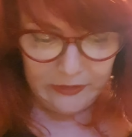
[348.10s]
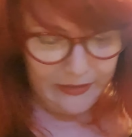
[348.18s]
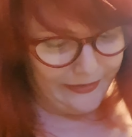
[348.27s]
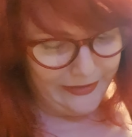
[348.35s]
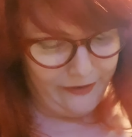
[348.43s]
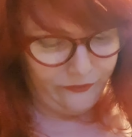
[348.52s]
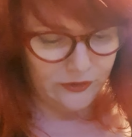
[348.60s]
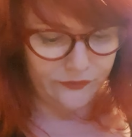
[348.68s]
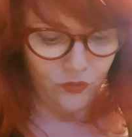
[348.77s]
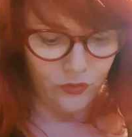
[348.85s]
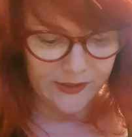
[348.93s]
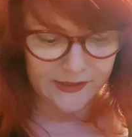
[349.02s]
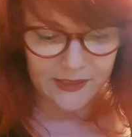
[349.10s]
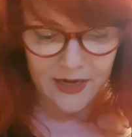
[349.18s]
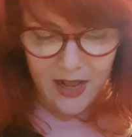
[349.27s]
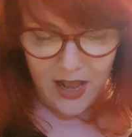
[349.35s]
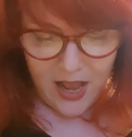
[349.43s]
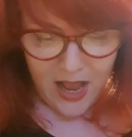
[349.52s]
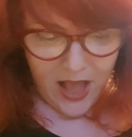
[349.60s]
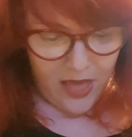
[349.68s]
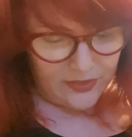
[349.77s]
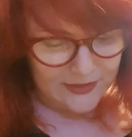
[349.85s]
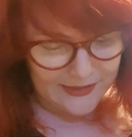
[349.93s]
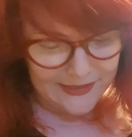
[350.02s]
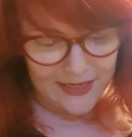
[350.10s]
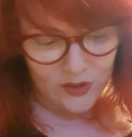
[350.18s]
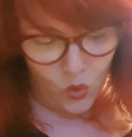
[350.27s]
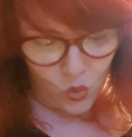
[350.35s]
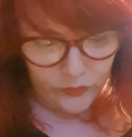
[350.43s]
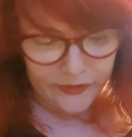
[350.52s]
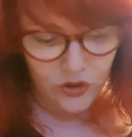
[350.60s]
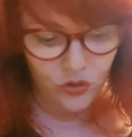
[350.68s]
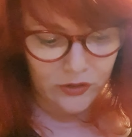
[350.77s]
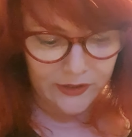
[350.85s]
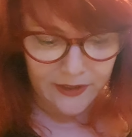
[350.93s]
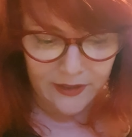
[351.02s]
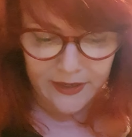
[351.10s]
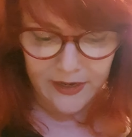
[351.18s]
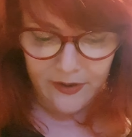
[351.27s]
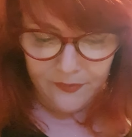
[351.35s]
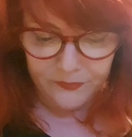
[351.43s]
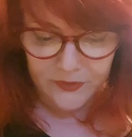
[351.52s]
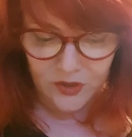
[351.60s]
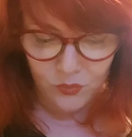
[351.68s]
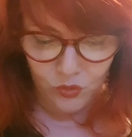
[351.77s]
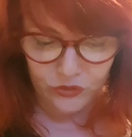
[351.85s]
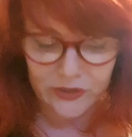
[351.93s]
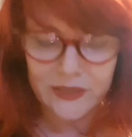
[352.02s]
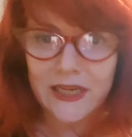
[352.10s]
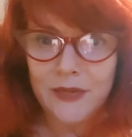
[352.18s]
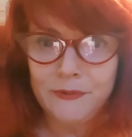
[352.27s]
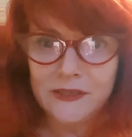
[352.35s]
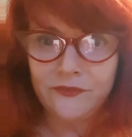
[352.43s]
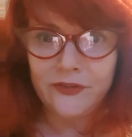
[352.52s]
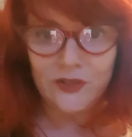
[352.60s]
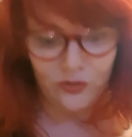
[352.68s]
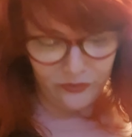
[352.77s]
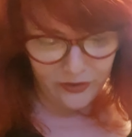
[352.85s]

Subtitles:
in Neville's voice that said only too clearly that he wanted to keep his feet on the